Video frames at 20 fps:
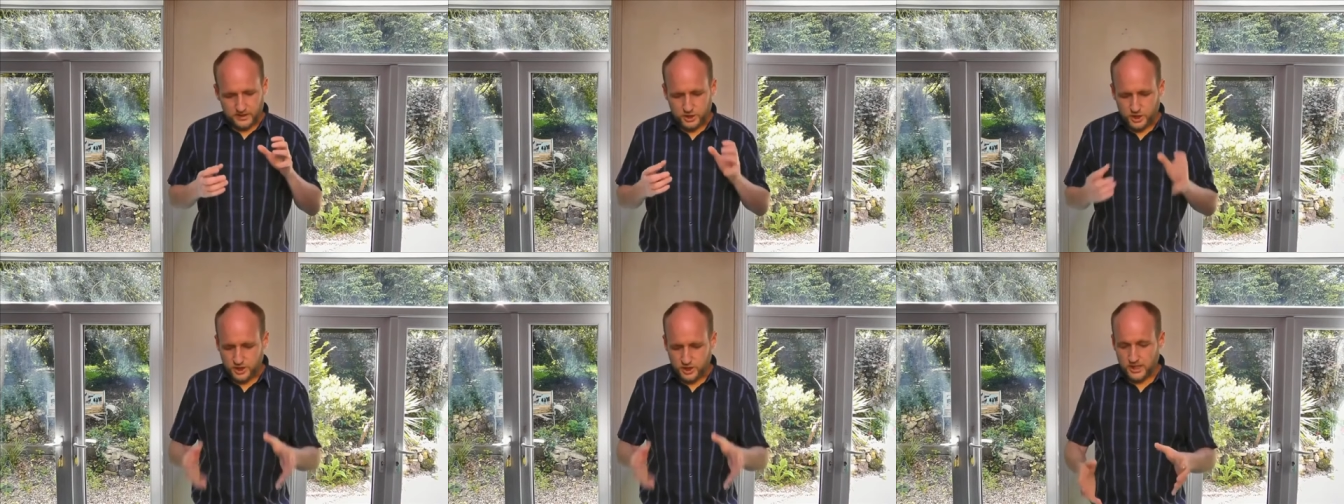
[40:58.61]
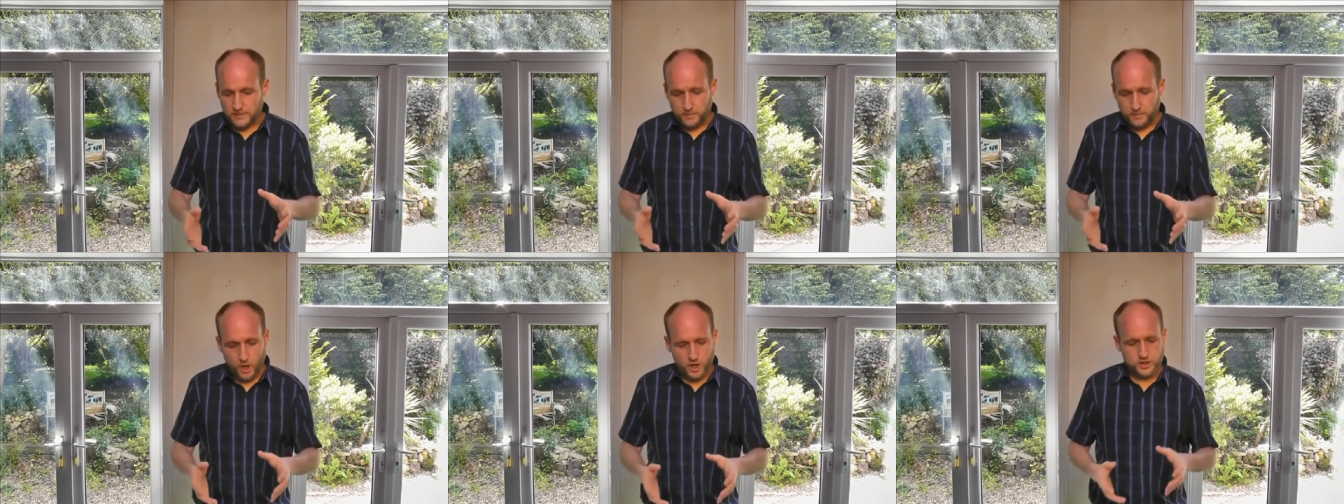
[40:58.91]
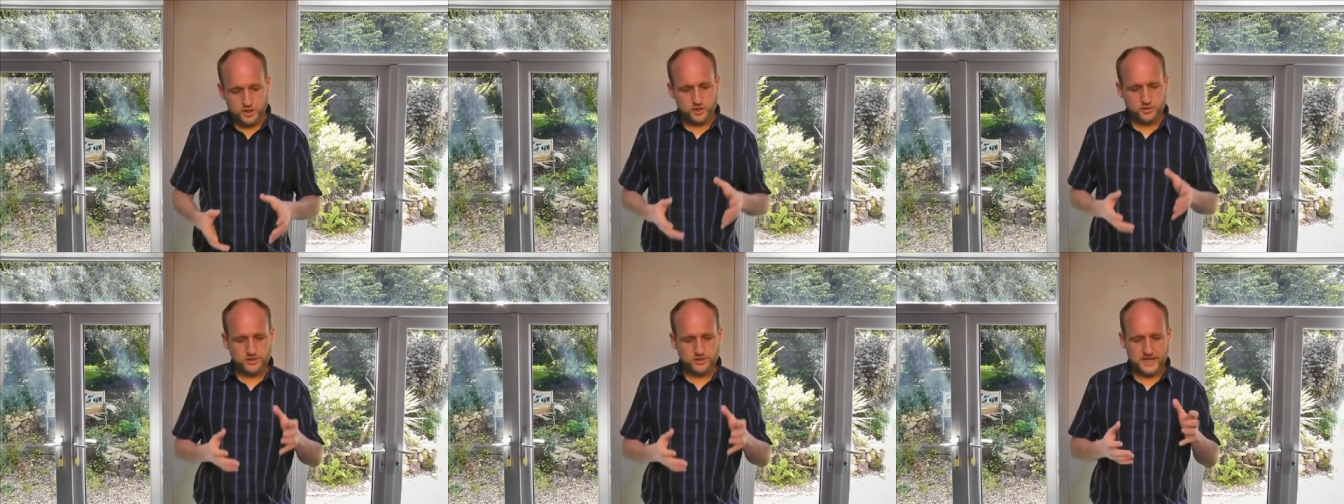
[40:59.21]
To the
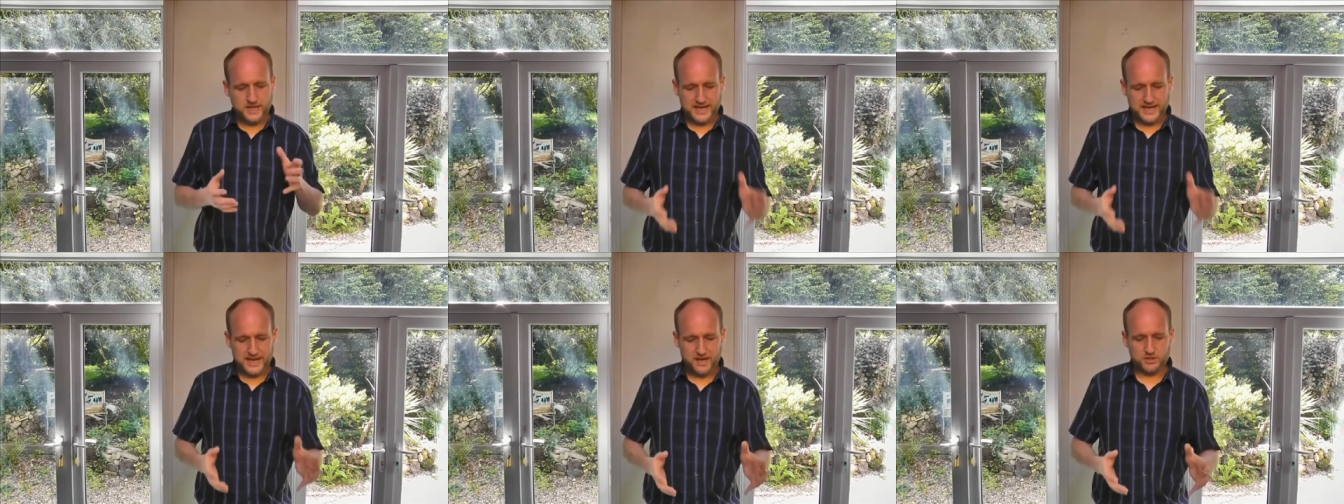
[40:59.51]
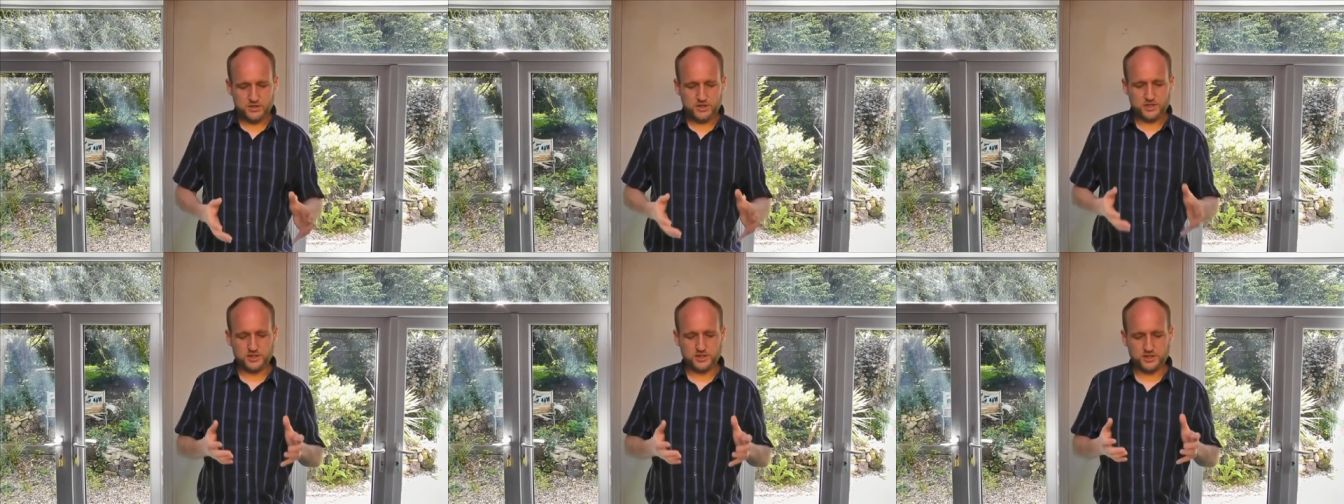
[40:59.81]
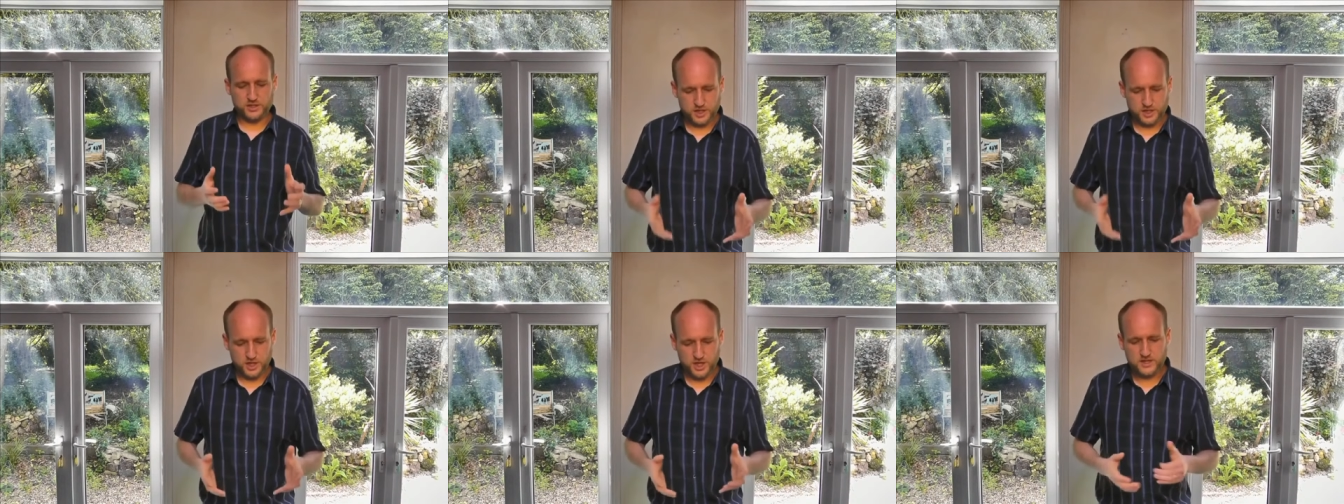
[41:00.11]
apostles and elders
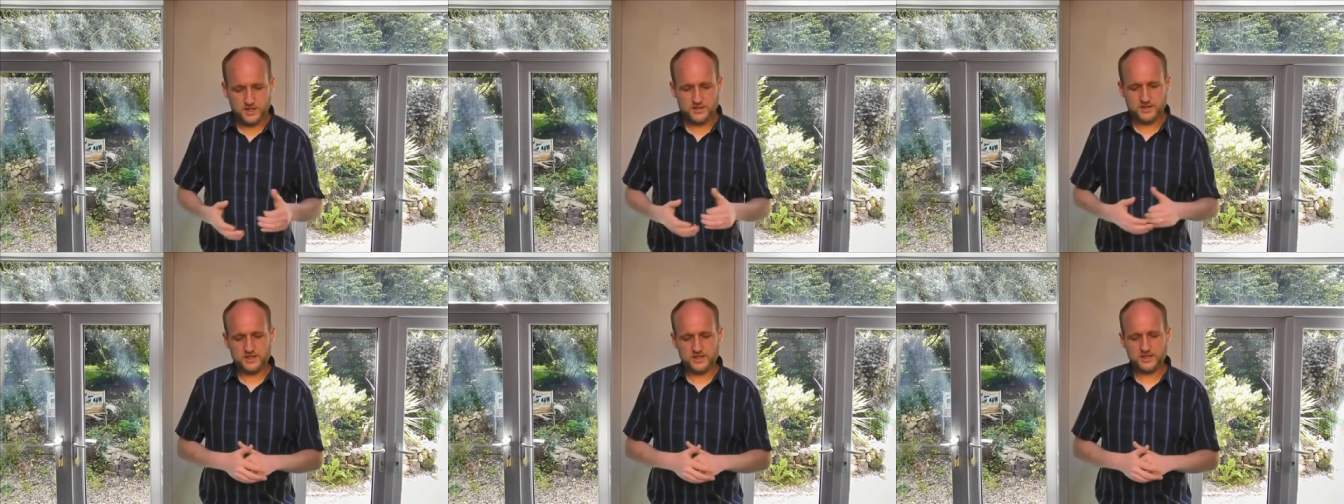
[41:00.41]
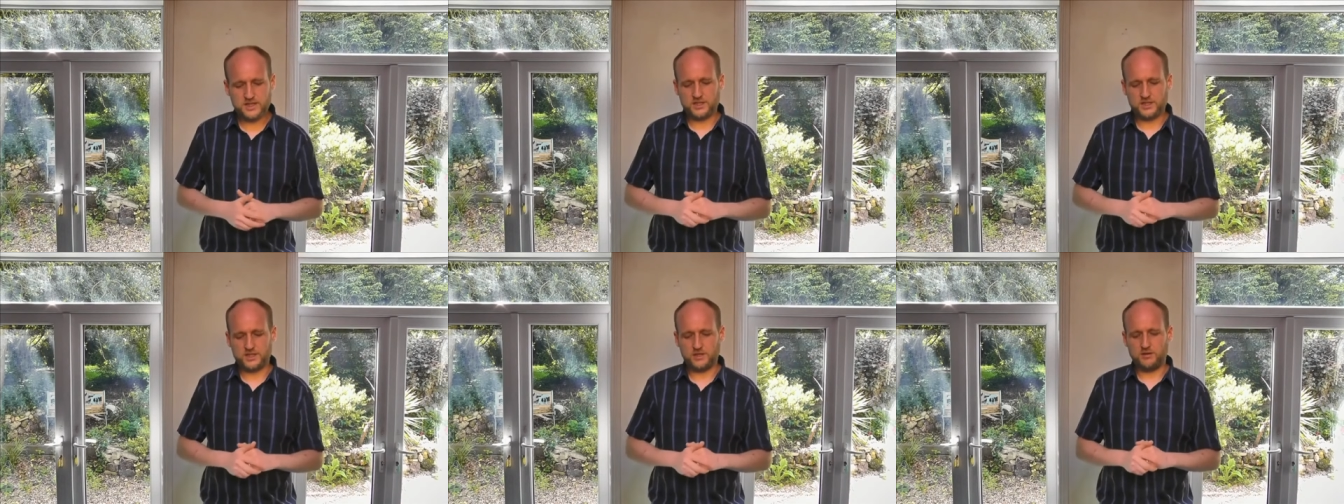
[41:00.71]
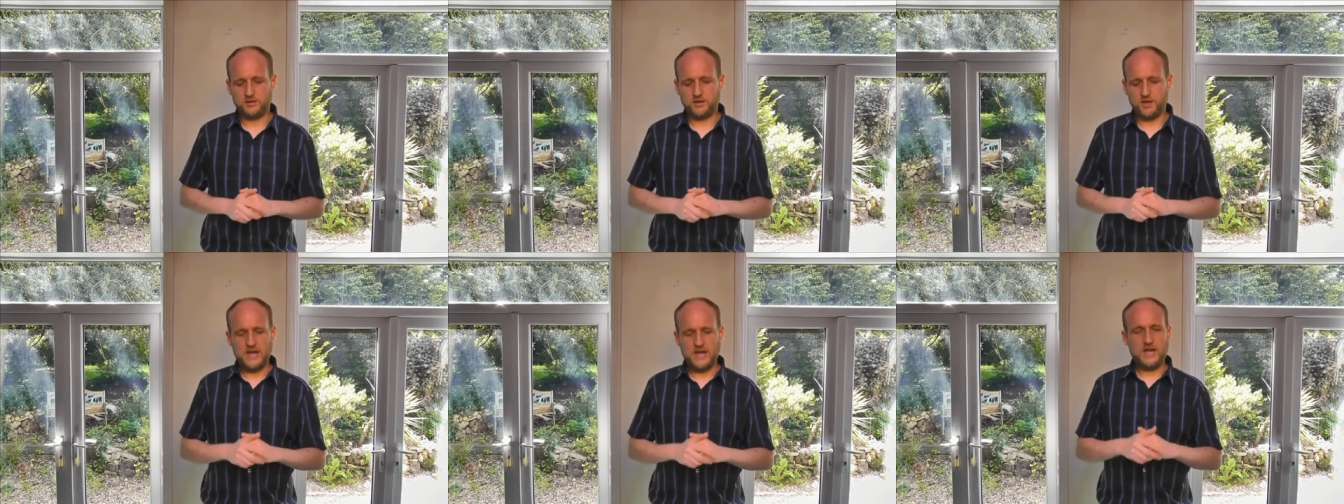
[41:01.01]
concerning this
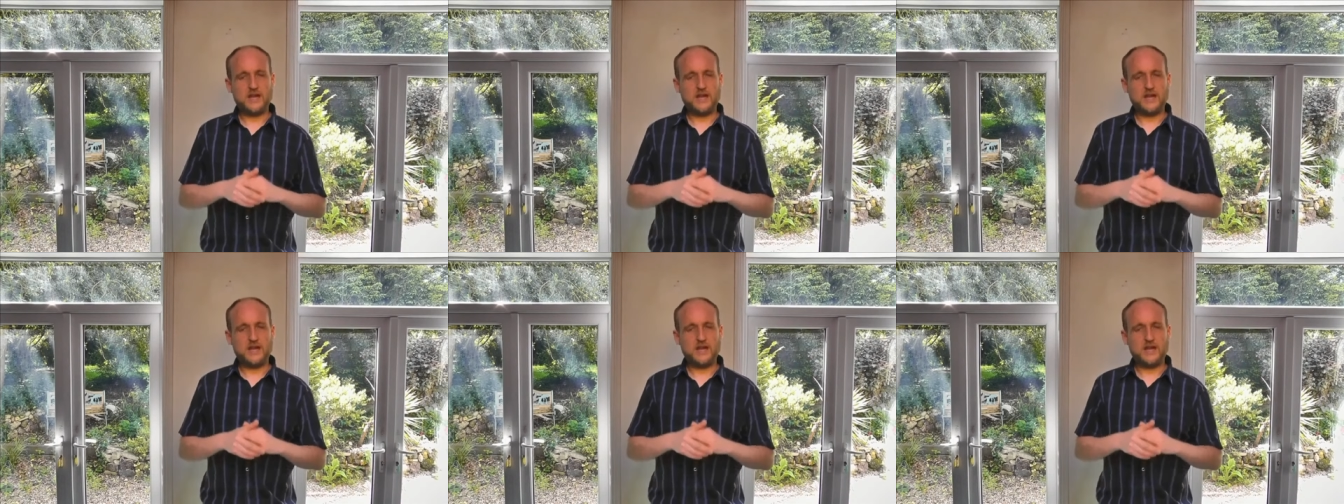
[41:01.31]
issue,